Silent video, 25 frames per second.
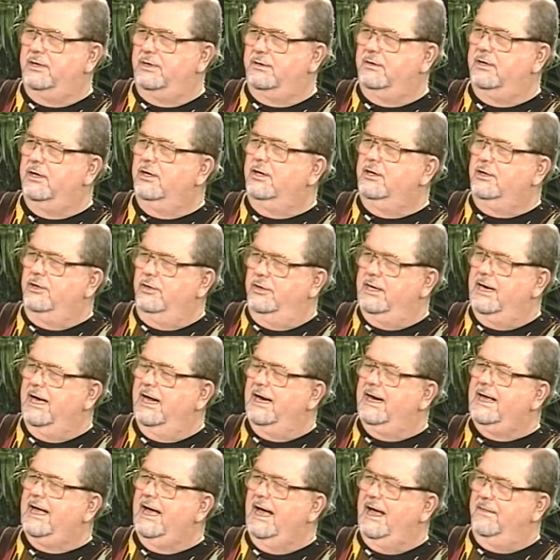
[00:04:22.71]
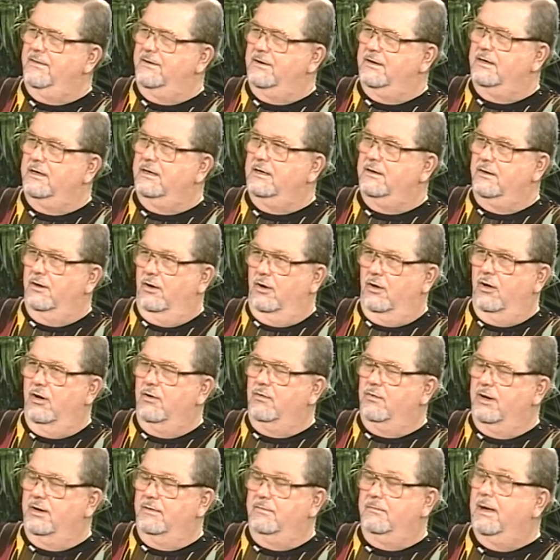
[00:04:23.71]
and you got a guy that in the
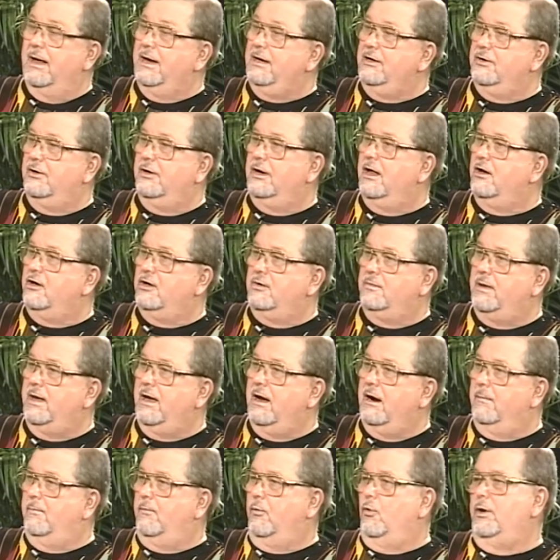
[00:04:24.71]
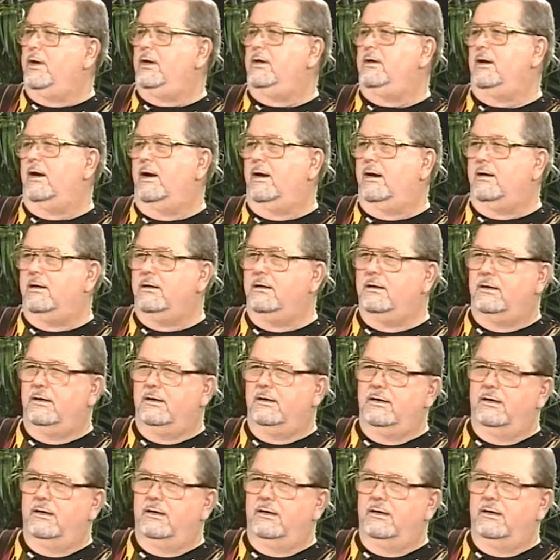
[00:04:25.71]
long run may turn out to be our point guard.